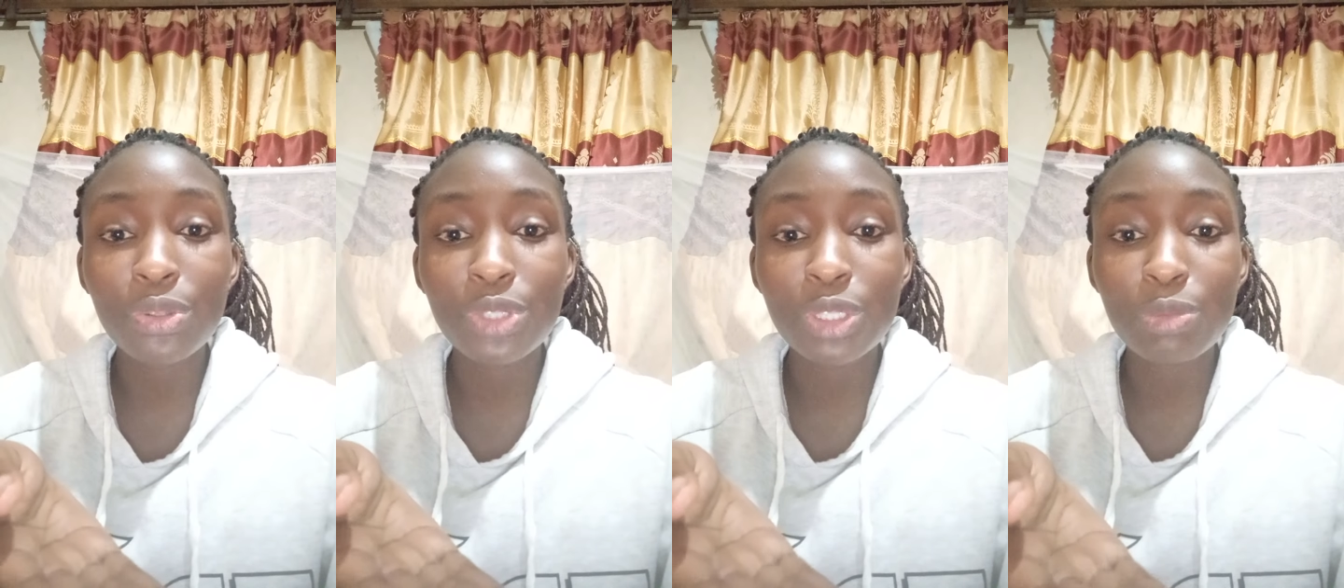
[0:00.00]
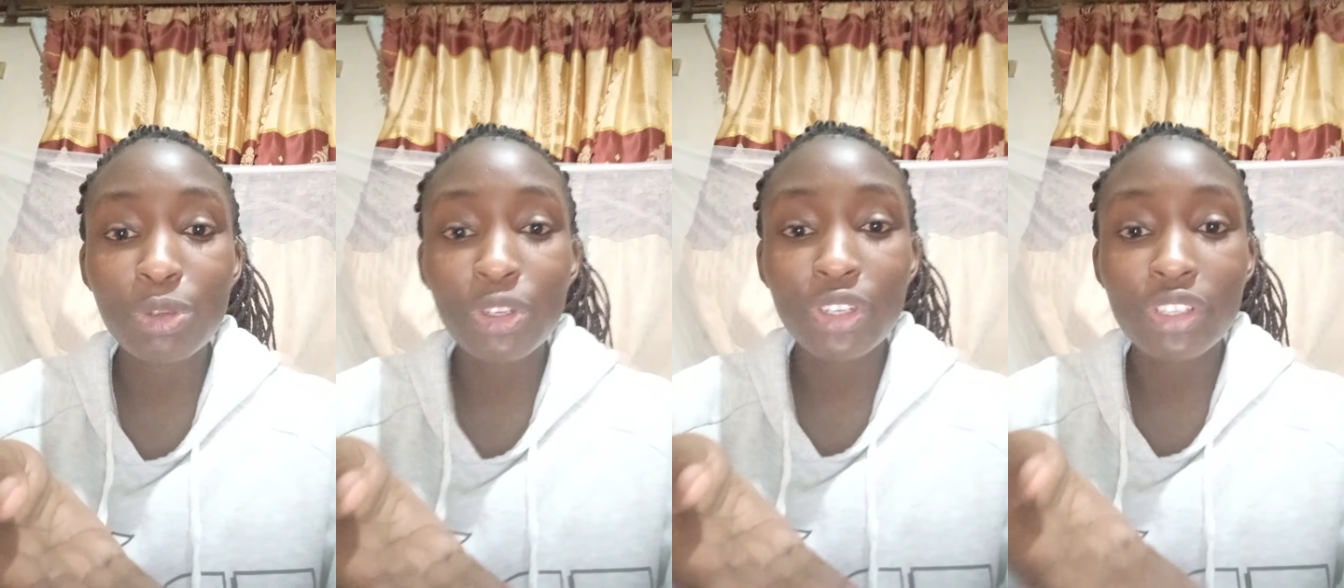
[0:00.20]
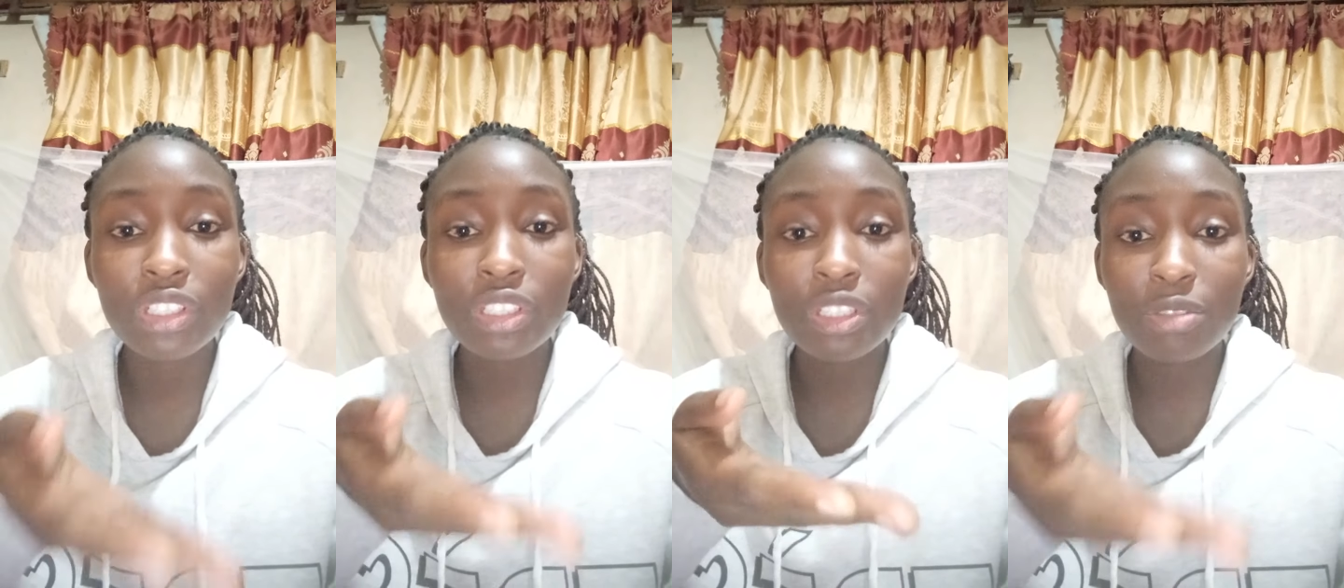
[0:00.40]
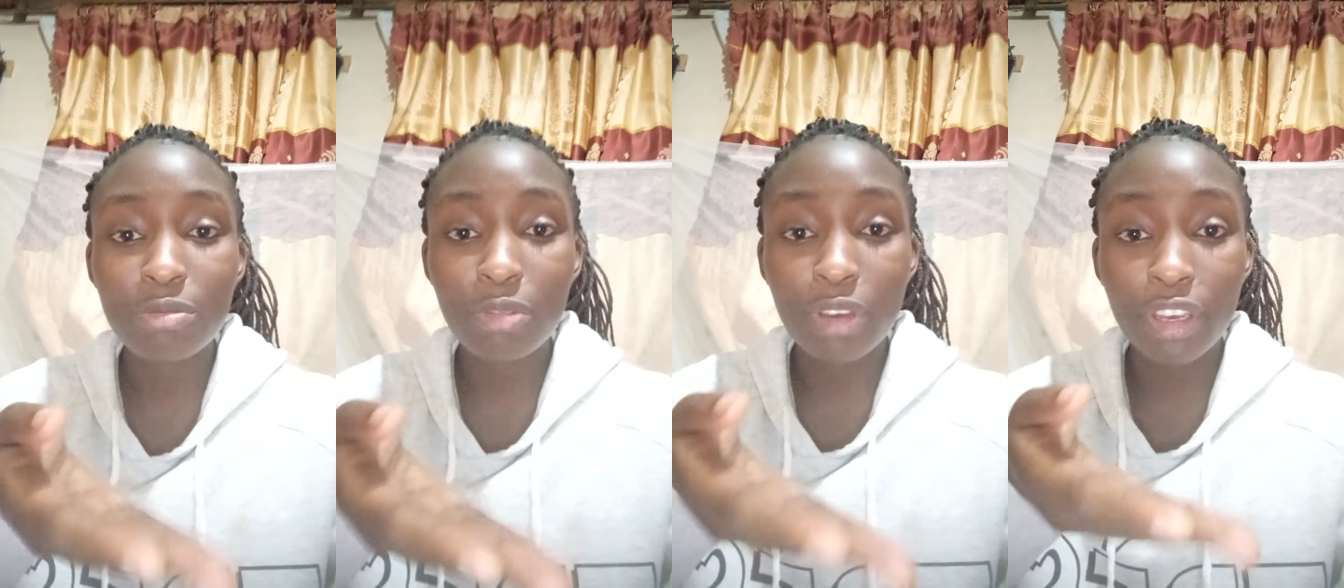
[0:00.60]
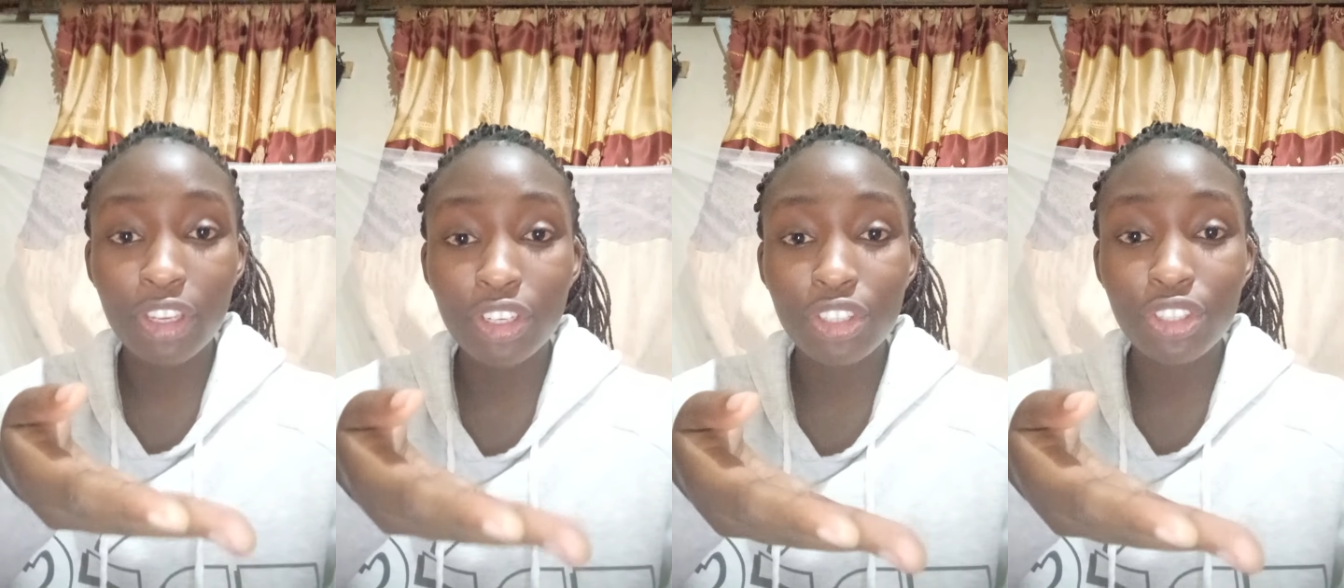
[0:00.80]
Holy Spirit has
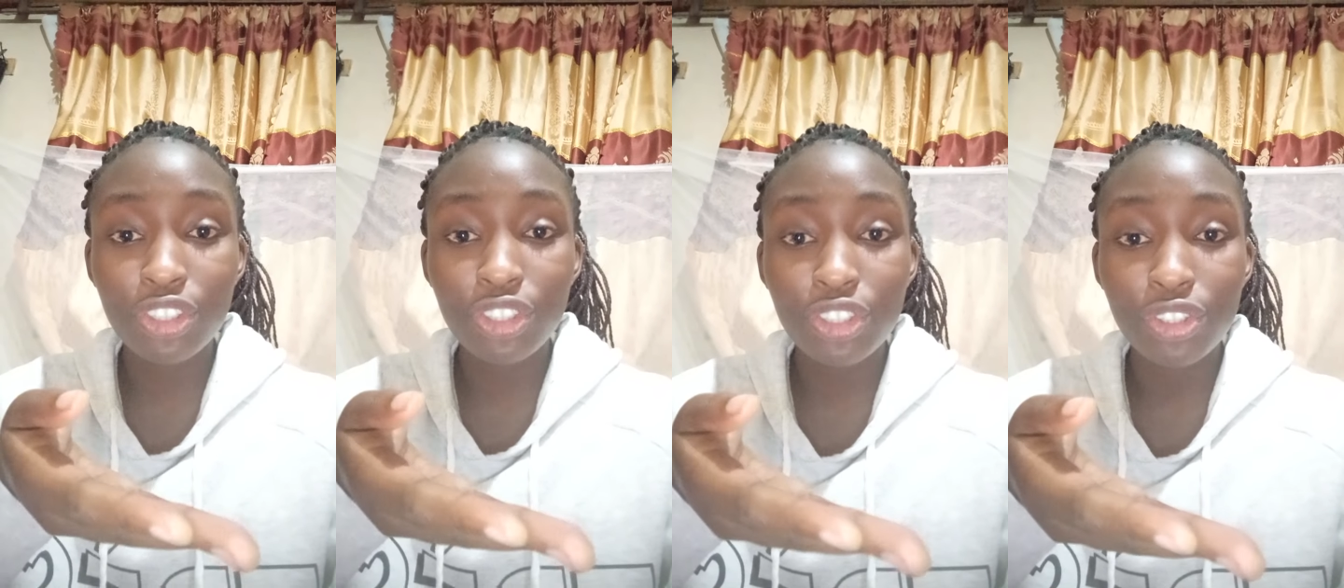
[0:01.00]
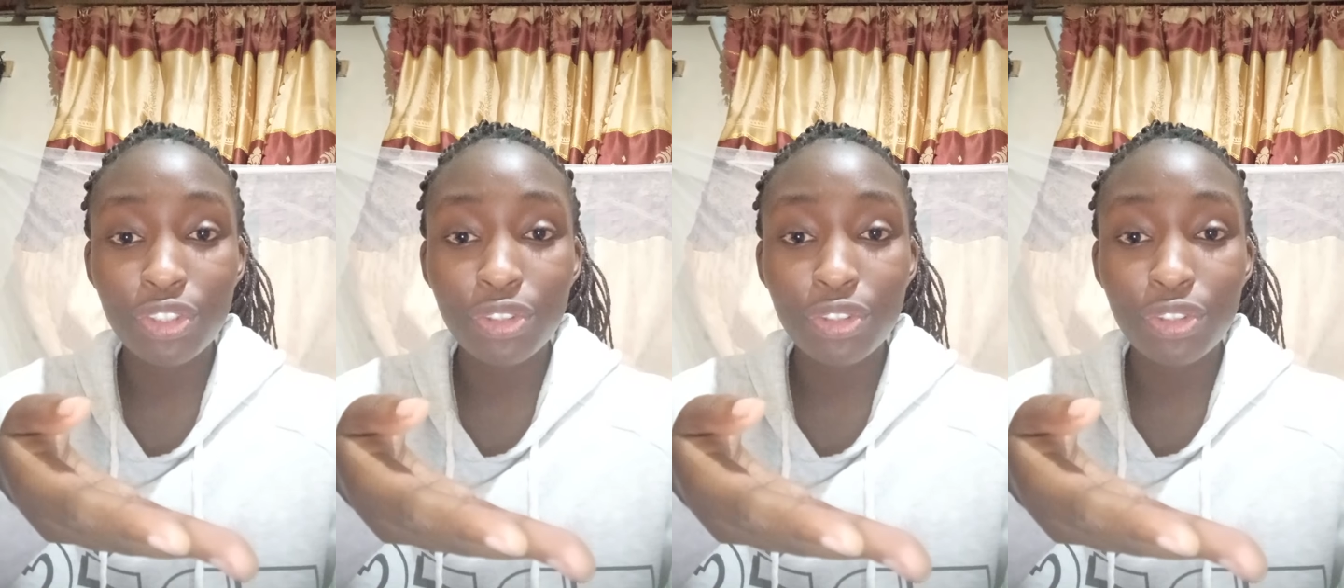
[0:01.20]
inspired